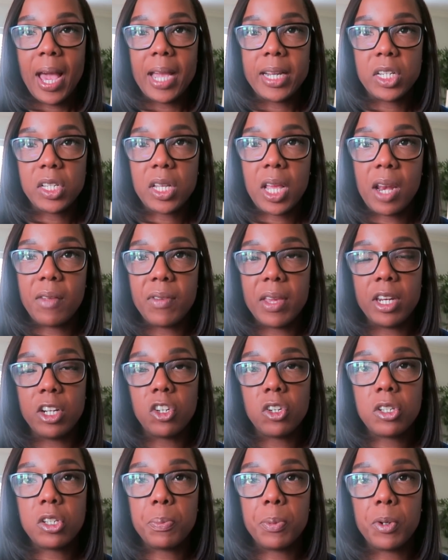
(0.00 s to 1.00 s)
I just kind of
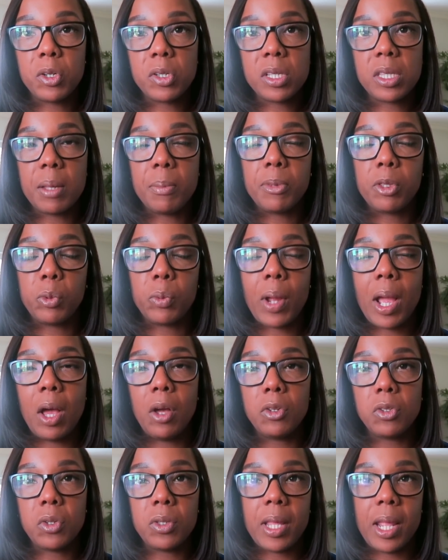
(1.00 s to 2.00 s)
interspersed them
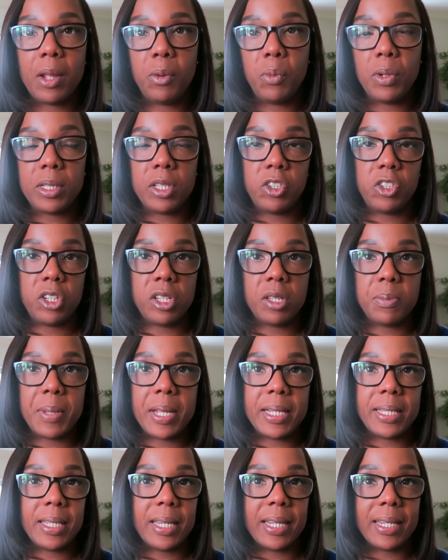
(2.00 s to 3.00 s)
throughout so that it wasn't just
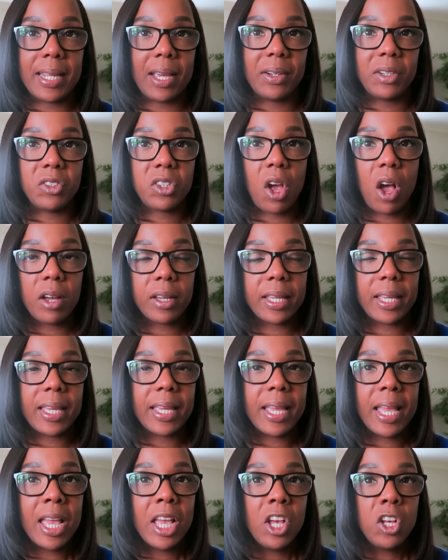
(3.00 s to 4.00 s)
me sitting down and
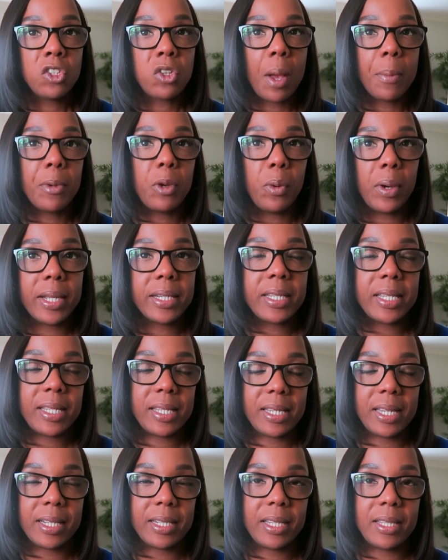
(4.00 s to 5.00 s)
talking. So I'm going to
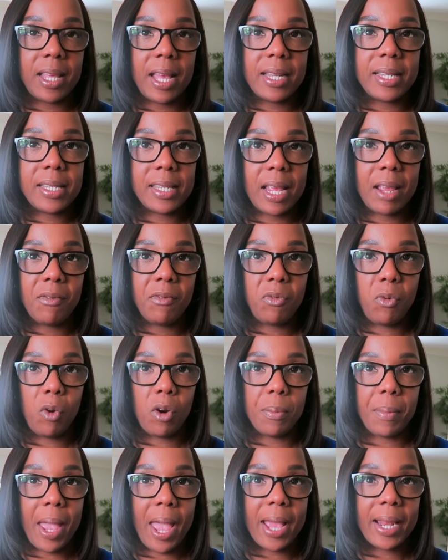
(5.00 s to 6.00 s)
stick to that same
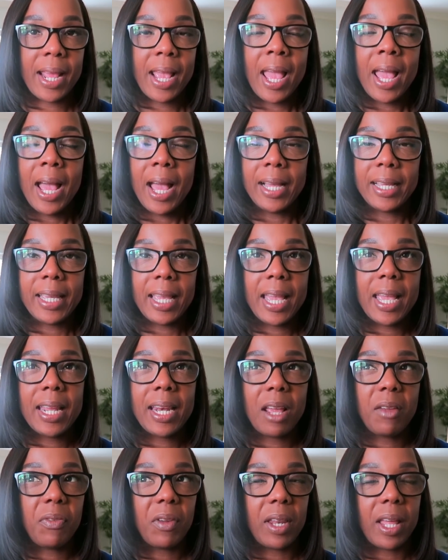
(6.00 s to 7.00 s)
format. Again,
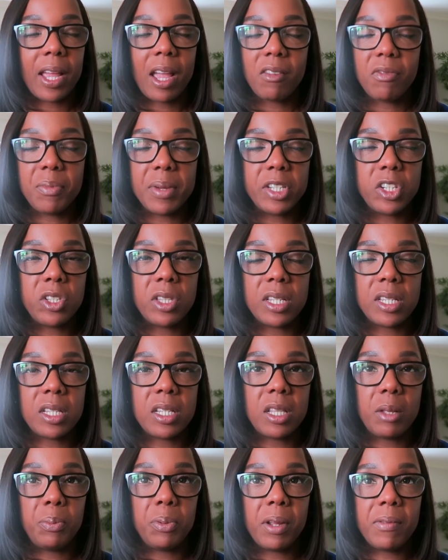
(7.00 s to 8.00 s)
I feel like I've mentioned this
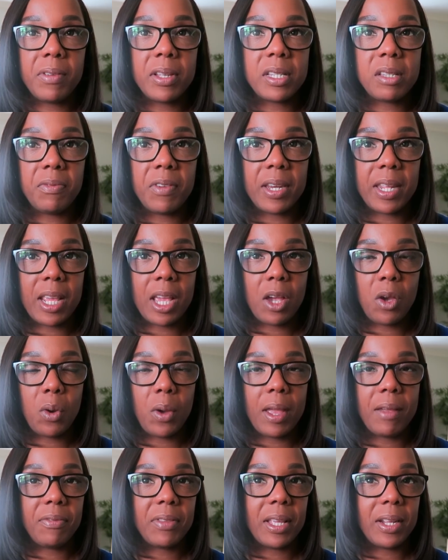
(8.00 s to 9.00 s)
in the previous video.
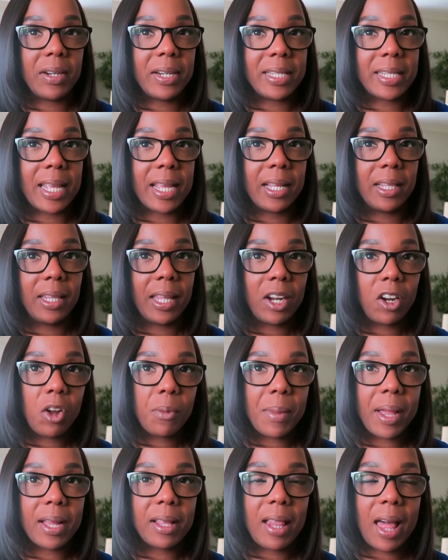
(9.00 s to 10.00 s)
If there is a glare
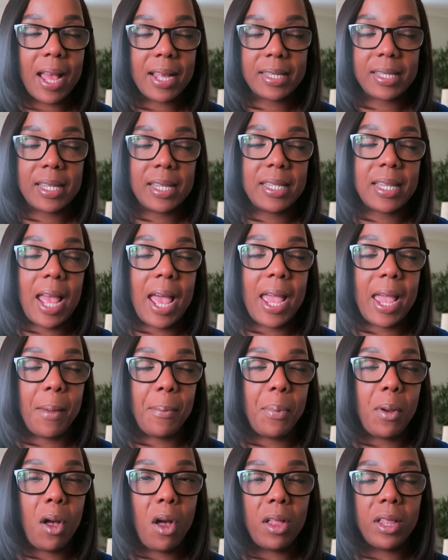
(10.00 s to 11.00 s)
on my glasses, I
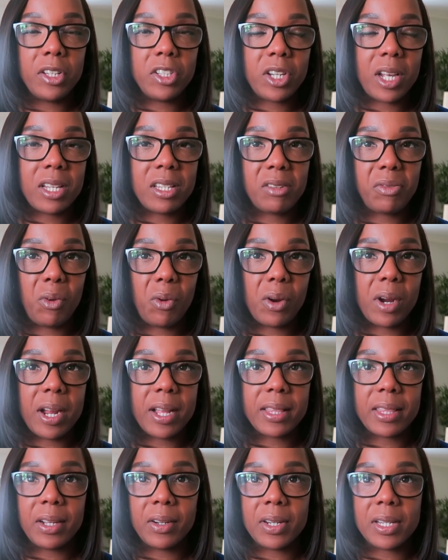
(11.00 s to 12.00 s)
apologize for
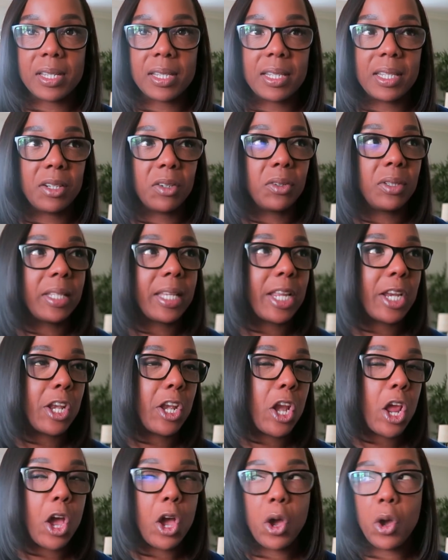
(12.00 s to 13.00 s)
it. There is literally
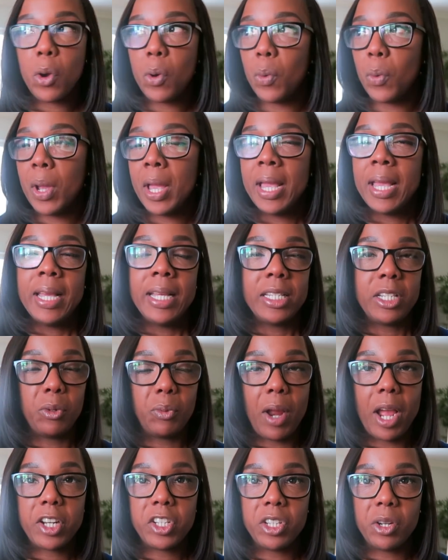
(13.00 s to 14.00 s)
no
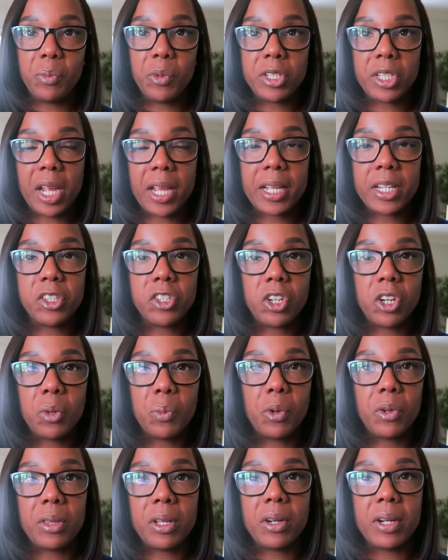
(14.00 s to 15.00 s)
direction in which I can turn
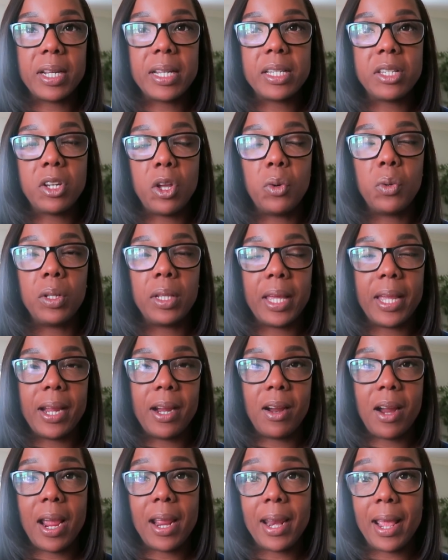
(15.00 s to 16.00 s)
where there is no
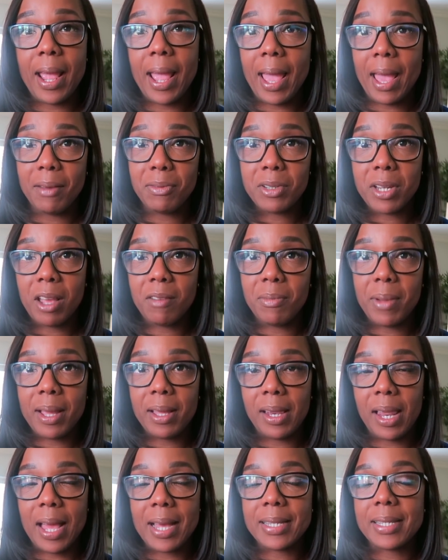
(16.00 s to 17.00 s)
glare, and I have to have my
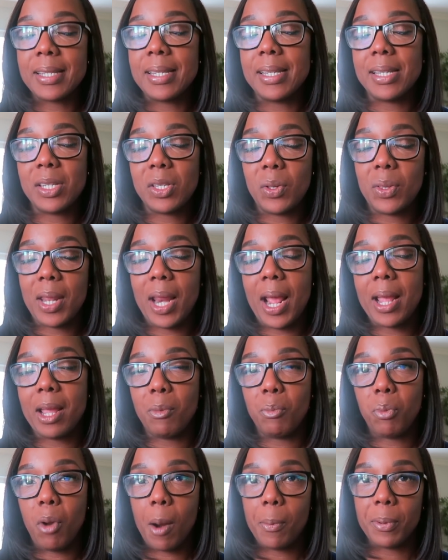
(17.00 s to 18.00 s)
glasses so that I
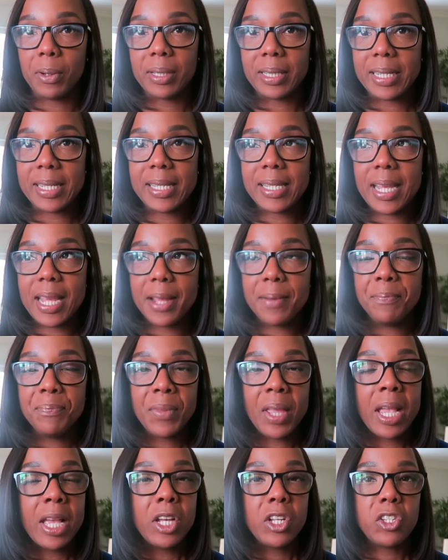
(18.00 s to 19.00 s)
can properly see.
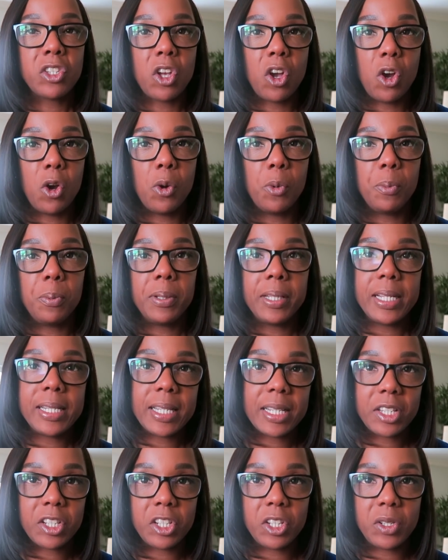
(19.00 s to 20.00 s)
So please
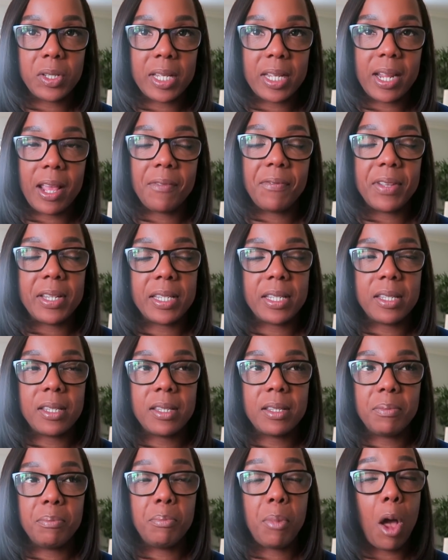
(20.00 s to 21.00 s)
excuse it if
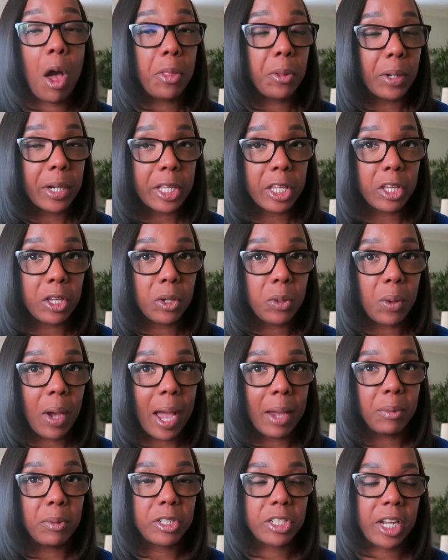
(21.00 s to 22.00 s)
it's bothering you.
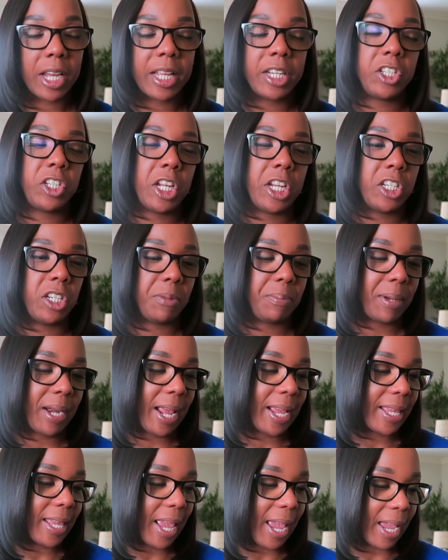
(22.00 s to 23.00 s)
I wish I could change it, but
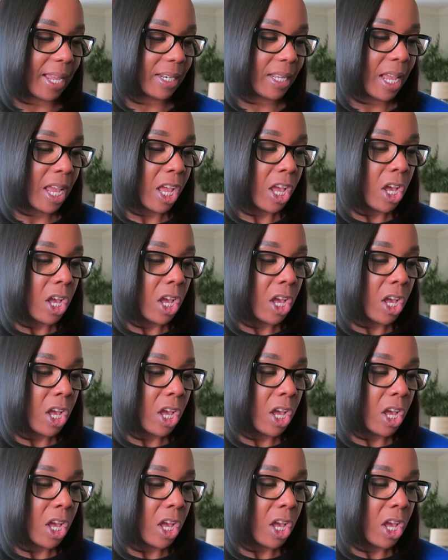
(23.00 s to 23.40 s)
I can't.